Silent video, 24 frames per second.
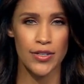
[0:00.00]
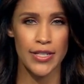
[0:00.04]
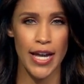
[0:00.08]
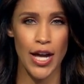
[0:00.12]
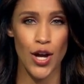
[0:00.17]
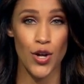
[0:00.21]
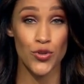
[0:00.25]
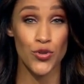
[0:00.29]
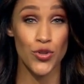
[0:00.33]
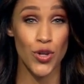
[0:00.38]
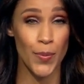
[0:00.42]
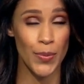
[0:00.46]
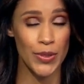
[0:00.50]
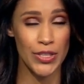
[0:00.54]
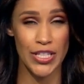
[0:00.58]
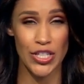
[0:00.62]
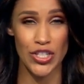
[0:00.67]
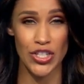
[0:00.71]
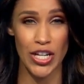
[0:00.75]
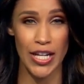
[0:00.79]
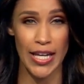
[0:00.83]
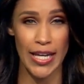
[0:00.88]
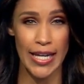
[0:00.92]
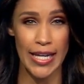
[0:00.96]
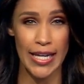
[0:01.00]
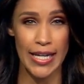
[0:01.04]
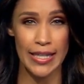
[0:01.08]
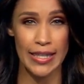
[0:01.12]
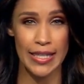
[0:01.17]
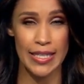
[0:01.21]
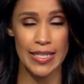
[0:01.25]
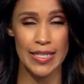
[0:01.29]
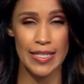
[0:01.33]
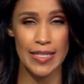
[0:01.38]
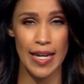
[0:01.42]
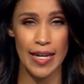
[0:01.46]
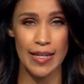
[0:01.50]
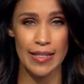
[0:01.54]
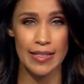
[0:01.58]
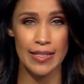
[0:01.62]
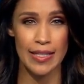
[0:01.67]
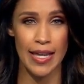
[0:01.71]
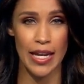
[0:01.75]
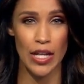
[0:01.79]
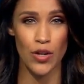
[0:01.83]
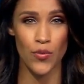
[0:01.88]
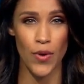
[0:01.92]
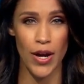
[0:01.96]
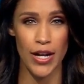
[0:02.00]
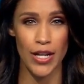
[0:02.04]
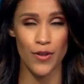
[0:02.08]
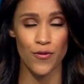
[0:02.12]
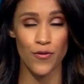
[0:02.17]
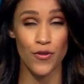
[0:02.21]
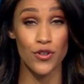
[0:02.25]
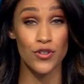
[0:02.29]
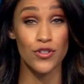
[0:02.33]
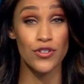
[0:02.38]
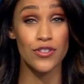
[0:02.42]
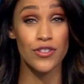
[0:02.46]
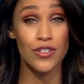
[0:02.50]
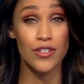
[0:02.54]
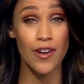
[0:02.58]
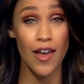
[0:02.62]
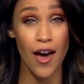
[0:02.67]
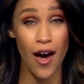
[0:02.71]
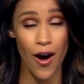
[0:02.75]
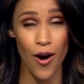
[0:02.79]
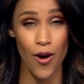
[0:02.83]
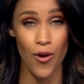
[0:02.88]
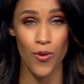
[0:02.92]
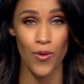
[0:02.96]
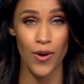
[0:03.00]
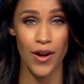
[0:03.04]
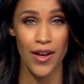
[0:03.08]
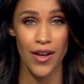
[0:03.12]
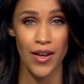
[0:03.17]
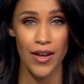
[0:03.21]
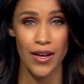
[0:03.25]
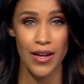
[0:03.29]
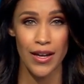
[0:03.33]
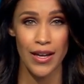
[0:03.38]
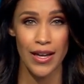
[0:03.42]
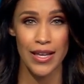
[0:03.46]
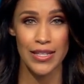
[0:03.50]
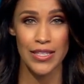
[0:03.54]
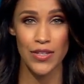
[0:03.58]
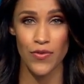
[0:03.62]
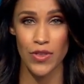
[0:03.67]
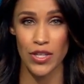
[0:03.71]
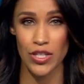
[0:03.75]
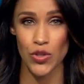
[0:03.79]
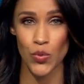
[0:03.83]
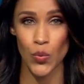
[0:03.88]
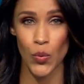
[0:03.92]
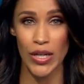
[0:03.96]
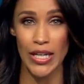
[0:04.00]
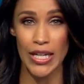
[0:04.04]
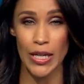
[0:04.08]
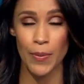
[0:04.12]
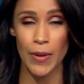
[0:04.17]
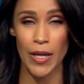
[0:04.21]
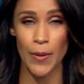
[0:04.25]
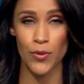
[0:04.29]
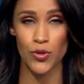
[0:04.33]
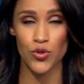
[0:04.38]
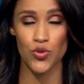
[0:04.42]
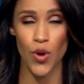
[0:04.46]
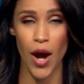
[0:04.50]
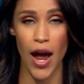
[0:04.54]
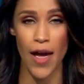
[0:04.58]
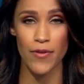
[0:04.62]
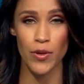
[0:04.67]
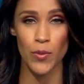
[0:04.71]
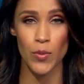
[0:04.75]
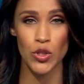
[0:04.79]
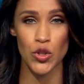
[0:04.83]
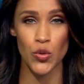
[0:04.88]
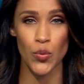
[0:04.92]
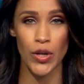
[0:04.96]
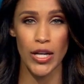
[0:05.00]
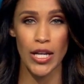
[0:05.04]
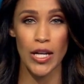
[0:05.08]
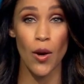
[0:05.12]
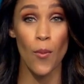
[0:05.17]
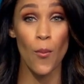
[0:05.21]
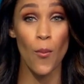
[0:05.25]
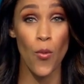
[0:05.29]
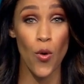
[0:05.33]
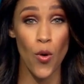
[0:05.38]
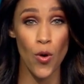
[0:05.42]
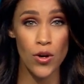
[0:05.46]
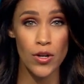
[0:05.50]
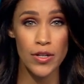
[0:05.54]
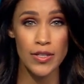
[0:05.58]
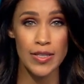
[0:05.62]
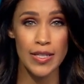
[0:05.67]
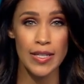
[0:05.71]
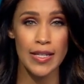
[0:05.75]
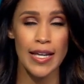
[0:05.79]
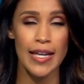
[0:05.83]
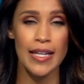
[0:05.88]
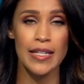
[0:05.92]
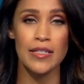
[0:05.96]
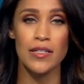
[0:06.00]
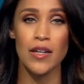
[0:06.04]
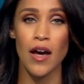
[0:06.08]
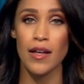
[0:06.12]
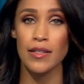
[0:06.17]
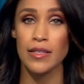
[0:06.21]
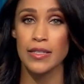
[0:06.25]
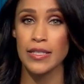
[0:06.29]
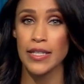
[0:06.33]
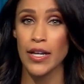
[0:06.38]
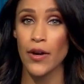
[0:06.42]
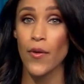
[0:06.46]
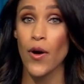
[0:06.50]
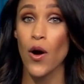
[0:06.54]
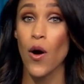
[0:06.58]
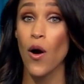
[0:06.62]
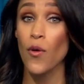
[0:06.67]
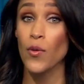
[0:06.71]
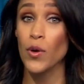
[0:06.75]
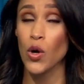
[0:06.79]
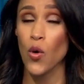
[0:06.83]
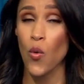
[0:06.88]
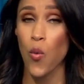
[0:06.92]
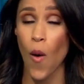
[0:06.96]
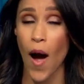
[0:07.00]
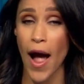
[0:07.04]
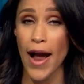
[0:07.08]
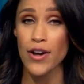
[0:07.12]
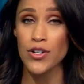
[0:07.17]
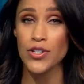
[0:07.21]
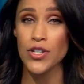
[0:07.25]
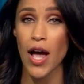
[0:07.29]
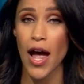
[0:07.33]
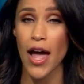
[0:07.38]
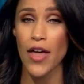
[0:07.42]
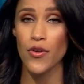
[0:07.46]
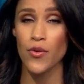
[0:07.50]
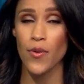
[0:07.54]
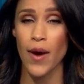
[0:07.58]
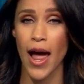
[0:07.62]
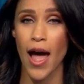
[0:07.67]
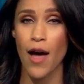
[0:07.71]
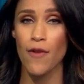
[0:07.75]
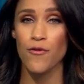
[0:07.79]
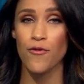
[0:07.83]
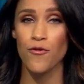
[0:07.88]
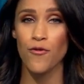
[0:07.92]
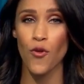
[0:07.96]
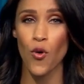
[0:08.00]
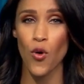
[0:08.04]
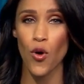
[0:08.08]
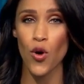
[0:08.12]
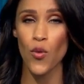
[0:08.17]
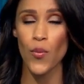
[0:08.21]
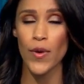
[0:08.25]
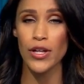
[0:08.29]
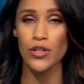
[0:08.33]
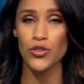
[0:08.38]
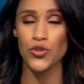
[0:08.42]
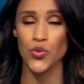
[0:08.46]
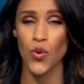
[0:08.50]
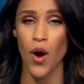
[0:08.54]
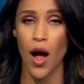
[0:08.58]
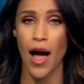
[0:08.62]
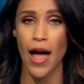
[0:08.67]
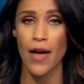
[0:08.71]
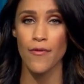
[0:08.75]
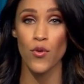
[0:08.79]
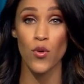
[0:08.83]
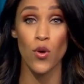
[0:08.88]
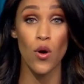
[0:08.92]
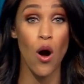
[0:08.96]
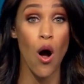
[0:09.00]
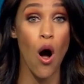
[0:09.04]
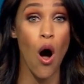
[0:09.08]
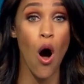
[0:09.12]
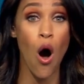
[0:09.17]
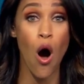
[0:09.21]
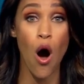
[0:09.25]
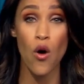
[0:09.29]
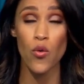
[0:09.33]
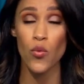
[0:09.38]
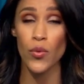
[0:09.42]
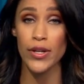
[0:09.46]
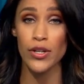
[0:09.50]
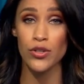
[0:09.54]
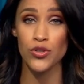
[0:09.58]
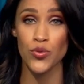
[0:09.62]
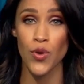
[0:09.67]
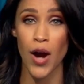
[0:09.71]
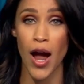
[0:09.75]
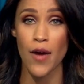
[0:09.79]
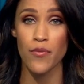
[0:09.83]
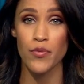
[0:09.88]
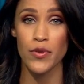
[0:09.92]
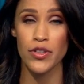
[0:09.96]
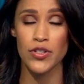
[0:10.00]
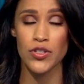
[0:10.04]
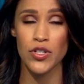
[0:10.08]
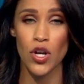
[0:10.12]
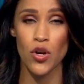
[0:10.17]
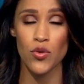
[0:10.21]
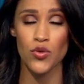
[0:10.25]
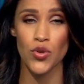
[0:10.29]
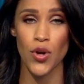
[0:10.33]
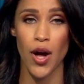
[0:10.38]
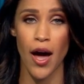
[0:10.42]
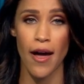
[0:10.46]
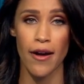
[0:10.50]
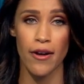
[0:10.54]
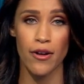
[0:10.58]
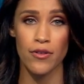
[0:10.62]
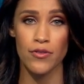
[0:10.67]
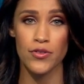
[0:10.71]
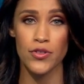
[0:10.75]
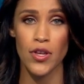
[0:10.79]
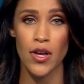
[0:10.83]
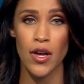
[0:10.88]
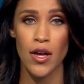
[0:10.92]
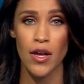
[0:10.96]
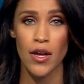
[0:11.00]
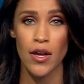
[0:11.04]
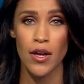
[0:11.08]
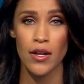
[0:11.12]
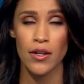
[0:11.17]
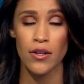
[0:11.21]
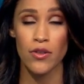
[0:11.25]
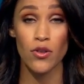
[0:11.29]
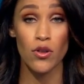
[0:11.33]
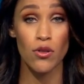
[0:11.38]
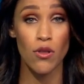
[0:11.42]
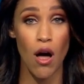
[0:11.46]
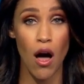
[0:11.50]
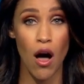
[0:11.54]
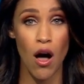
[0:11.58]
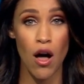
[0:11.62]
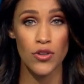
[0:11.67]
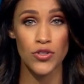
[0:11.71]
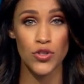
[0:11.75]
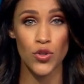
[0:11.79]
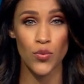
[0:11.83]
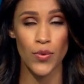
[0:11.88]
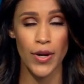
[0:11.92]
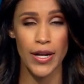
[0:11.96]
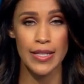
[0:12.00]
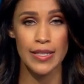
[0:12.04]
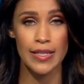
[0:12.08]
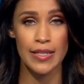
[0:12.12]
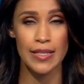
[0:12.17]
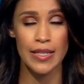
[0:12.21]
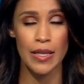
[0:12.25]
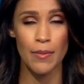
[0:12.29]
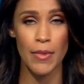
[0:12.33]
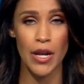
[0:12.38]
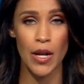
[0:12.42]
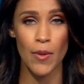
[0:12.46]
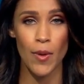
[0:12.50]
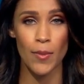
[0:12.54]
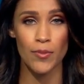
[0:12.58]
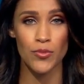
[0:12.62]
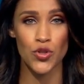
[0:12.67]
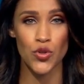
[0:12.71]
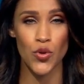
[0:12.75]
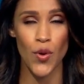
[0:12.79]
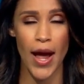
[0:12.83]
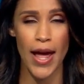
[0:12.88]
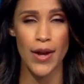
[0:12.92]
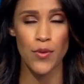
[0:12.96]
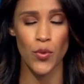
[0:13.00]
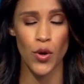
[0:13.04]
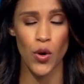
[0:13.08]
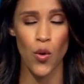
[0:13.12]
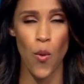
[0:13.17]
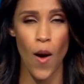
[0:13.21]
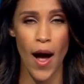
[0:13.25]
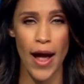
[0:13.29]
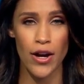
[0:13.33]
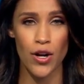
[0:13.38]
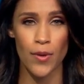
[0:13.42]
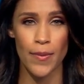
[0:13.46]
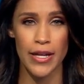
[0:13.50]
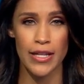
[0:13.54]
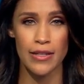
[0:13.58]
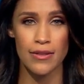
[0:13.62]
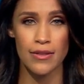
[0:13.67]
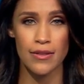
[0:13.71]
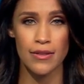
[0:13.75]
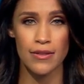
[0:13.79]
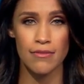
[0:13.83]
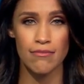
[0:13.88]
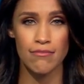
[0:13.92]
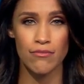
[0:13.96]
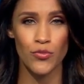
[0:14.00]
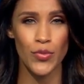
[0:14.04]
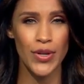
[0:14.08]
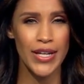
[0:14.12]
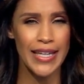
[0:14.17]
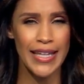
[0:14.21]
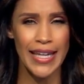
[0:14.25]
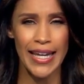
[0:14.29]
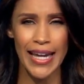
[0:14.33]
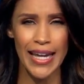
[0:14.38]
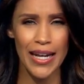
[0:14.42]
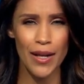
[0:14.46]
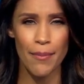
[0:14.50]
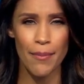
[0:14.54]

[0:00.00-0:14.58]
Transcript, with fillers: down triple digit heat, the state is getting ready for snow. As of this week, people driving between Morrison and Dotsero are required to either have four wheel drive or all wheel drive with snow tires. Now, the law also raises the minimum tread requirements. We can't